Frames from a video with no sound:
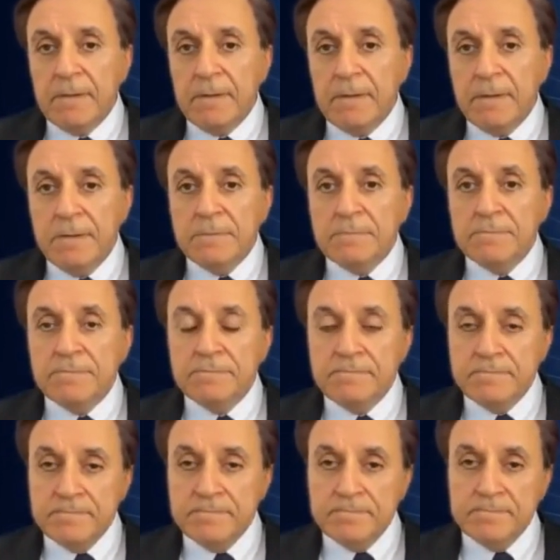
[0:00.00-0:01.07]

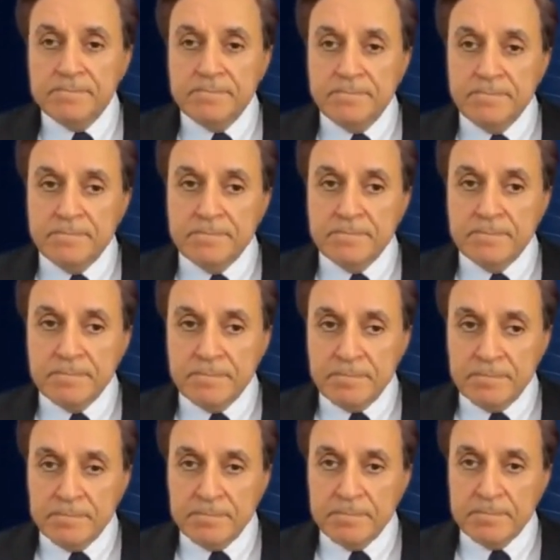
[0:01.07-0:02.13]

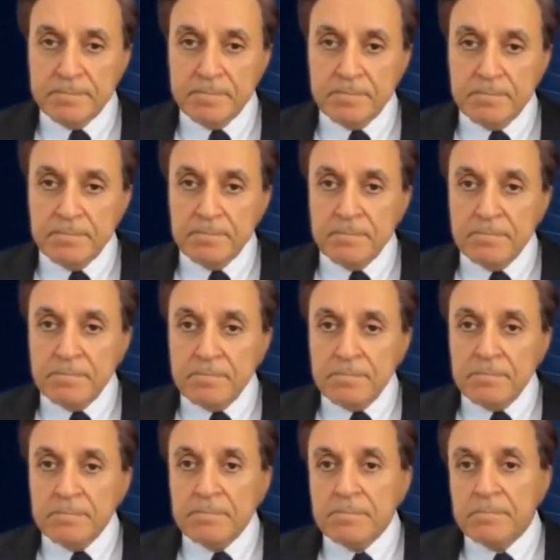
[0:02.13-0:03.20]

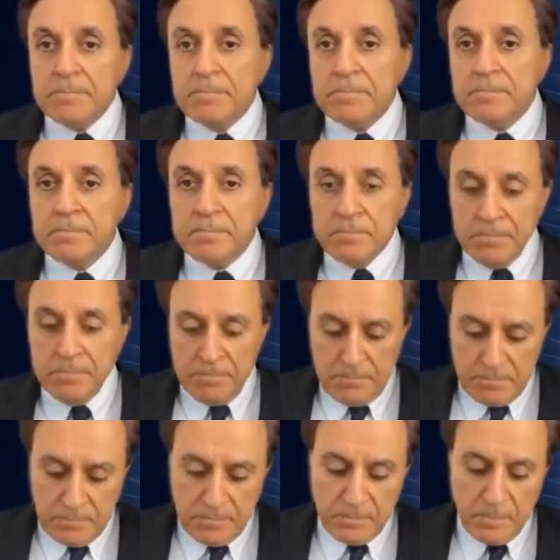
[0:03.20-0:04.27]

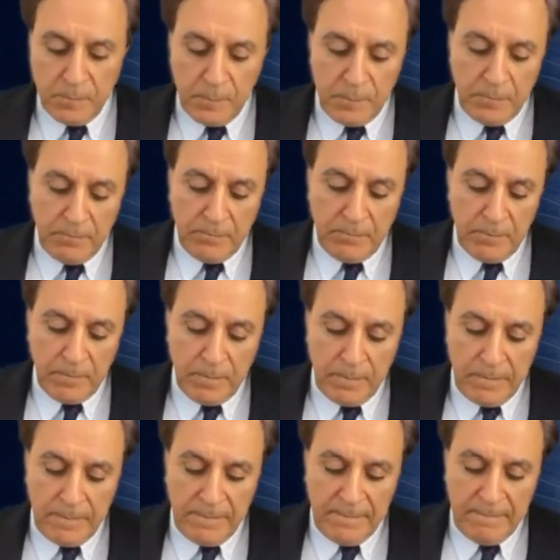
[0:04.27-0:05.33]

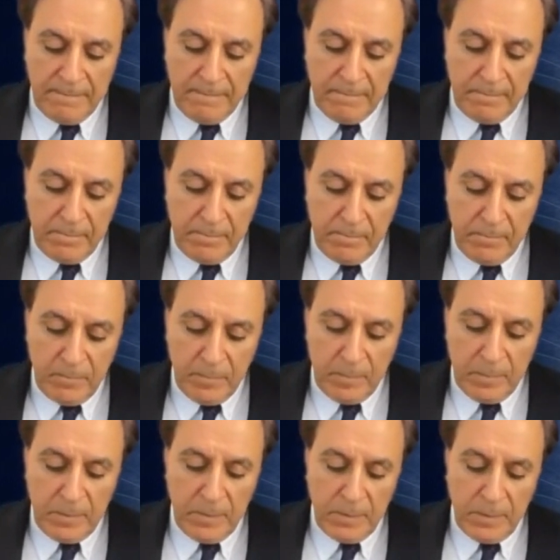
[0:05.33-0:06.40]

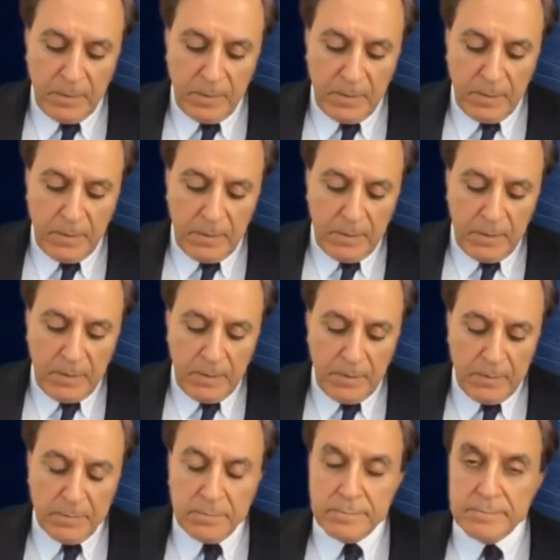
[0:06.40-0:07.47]

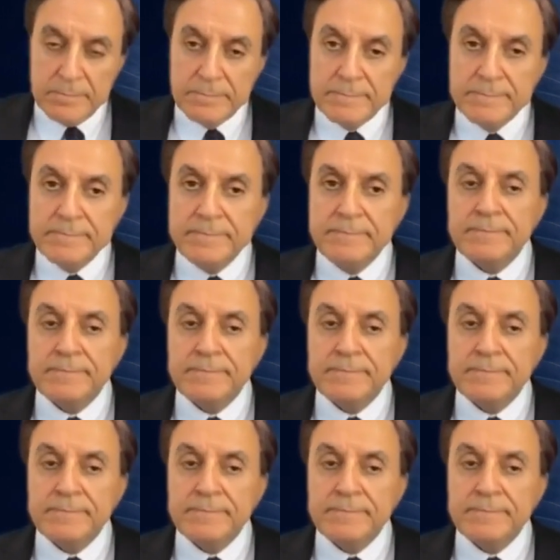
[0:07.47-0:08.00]
(not speaking)